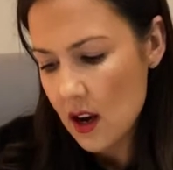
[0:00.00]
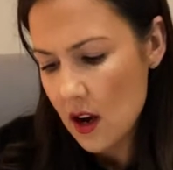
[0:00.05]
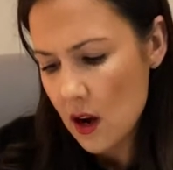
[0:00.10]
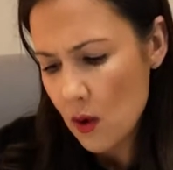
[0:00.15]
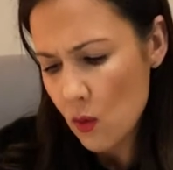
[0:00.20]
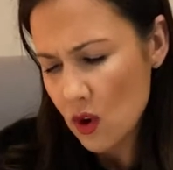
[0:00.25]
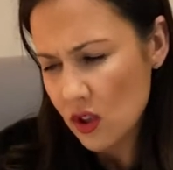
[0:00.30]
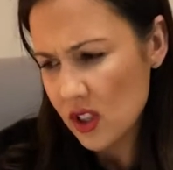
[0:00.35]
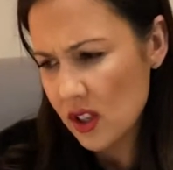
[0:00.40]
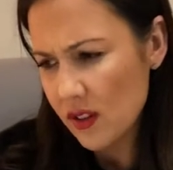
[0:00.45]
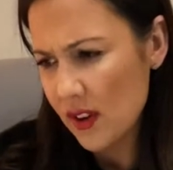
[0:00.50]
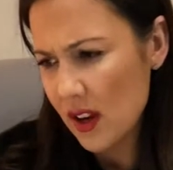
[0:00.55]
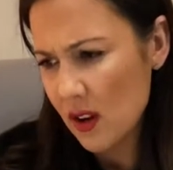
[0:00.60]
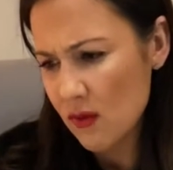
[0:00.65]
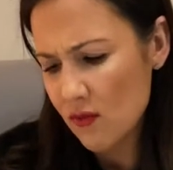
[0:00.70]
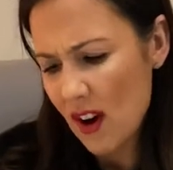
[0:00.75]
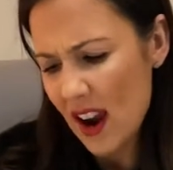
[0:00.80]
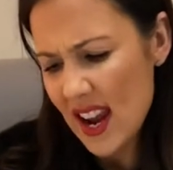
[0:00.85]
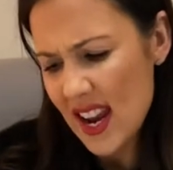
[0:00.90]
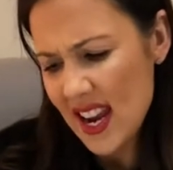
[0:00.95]
What if it
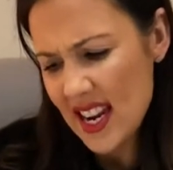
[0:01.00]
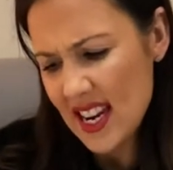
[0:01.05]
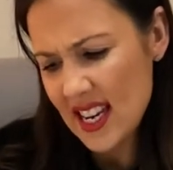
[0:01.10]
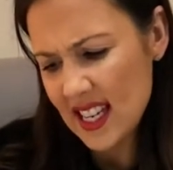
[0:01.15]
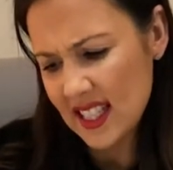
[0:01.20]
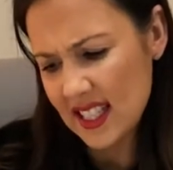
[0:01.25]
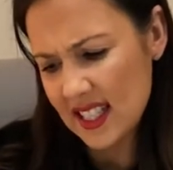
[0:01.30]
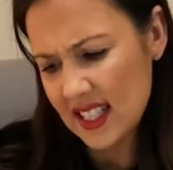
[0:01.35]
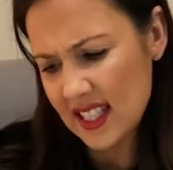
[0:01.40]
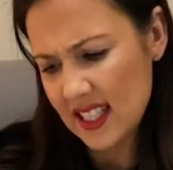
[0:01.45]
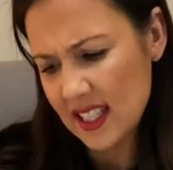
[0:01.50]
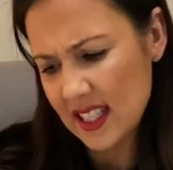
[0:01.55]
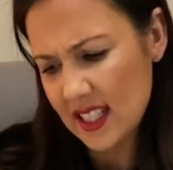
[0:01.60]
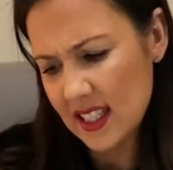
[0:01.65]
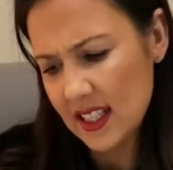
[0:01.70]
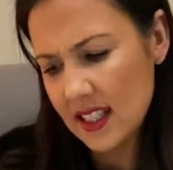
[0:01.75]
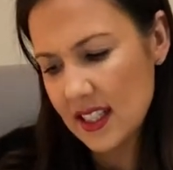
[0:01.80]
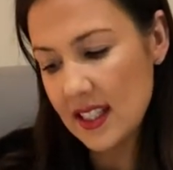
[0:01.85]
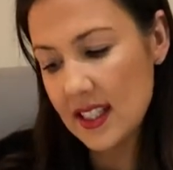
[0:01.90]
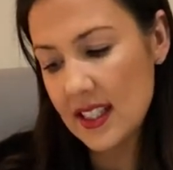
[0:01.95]
rains?
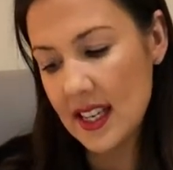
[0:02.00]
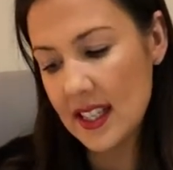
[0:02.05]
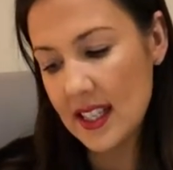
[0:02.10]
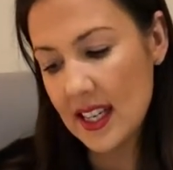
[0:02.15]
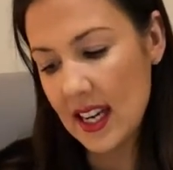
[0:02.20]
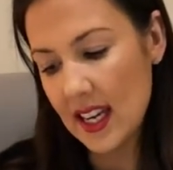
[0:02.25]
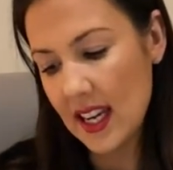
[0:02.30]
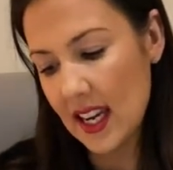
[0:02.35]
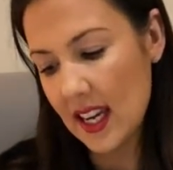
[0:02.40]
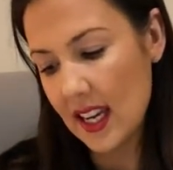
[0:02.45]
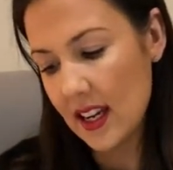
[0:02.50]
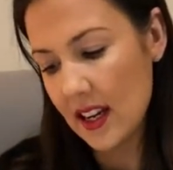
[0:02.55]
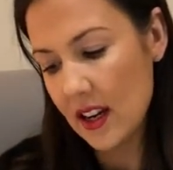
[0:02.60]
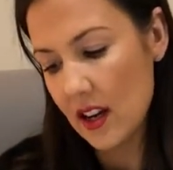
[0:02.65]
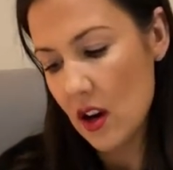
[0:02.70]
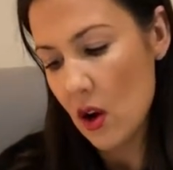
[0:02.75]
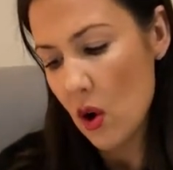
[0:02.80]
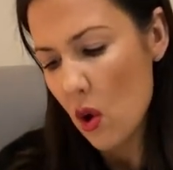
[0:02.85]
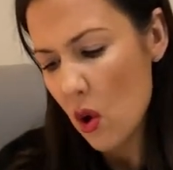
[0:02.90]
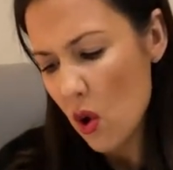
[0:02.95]
Said Nicky.
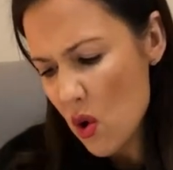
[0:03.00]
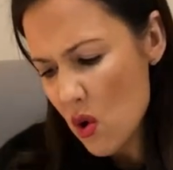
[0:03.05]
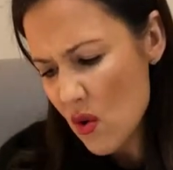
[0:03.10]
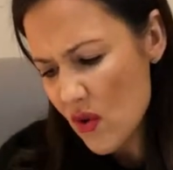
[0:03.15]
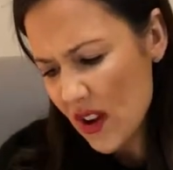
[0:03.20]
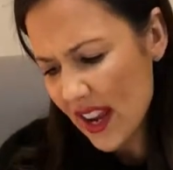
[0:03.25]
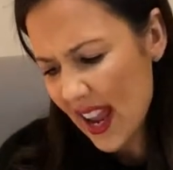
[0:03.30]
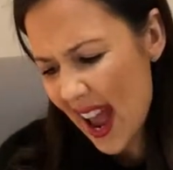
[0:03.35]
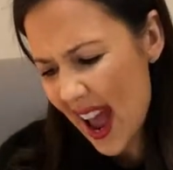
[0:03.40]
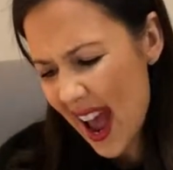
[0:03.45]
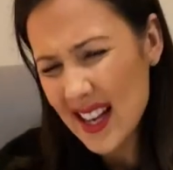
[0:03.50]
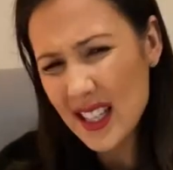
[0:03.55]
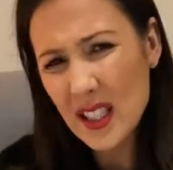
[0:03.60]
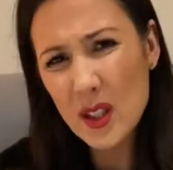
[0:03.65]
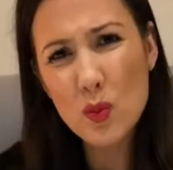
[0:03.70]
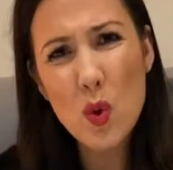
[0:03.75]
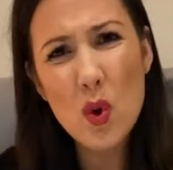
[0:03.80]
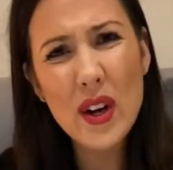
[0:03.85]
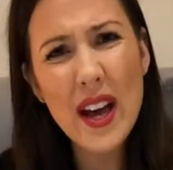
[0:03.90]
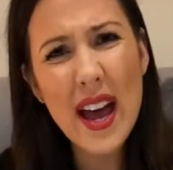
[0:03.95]
All the
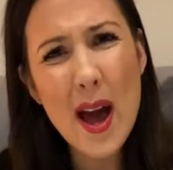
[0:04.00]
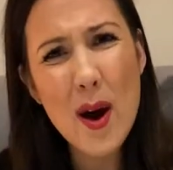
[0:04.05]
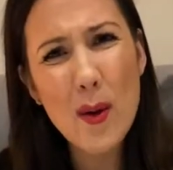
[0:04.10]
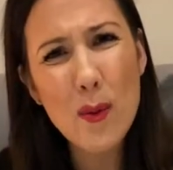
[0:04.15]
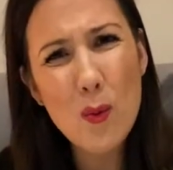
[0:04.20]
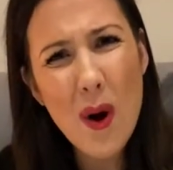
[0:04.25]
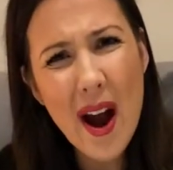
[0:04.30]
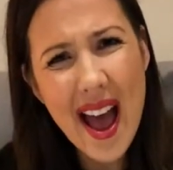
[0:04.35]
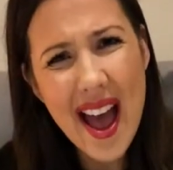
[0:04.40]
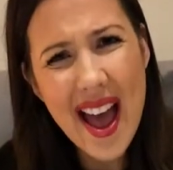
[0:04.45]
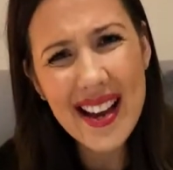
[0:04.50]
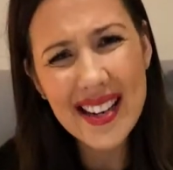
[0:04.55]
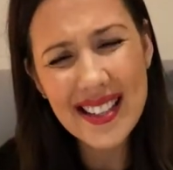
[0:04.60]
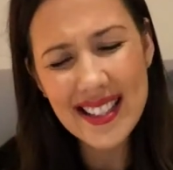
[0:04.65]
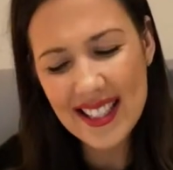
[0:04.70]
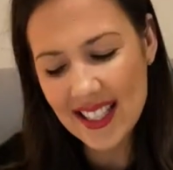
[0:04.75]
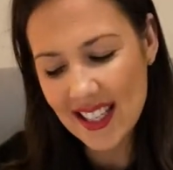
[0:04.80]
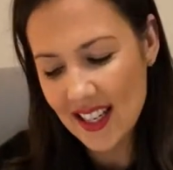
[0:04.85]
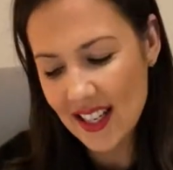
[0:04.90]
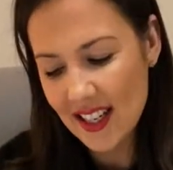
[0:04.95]
cats will get
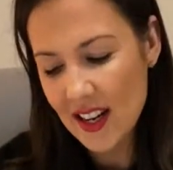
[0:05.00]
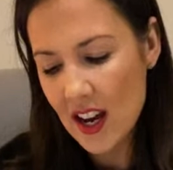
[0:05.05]
wet.